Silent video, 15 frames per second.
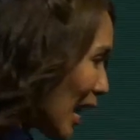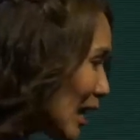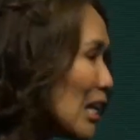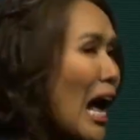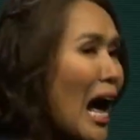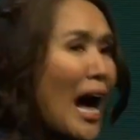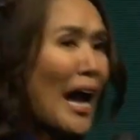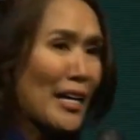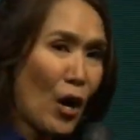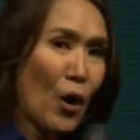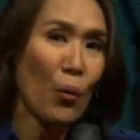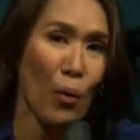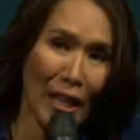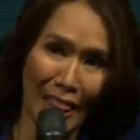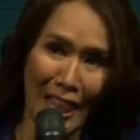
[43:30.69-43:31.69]
align
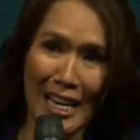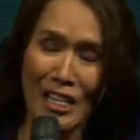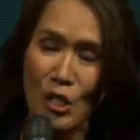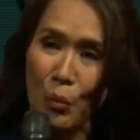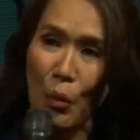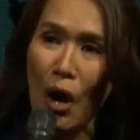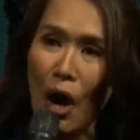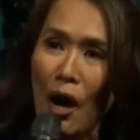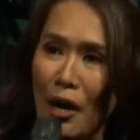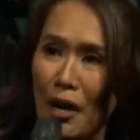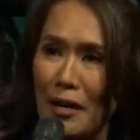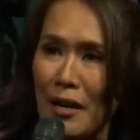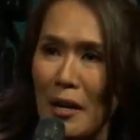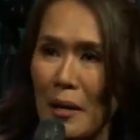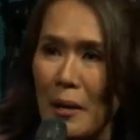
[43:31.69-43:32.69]
with this
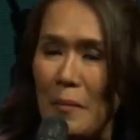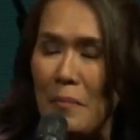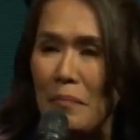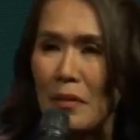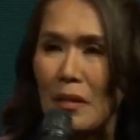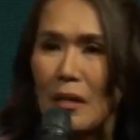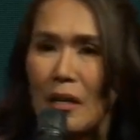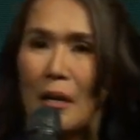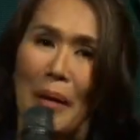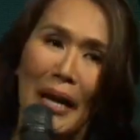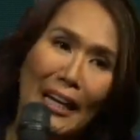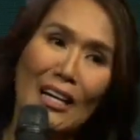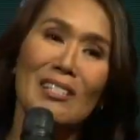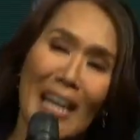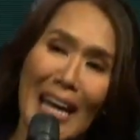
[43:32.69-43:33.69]
word
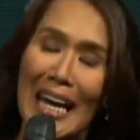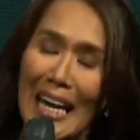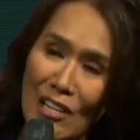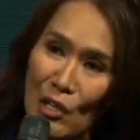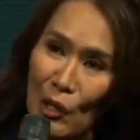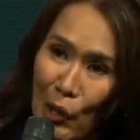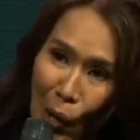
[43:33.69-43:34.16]
because he is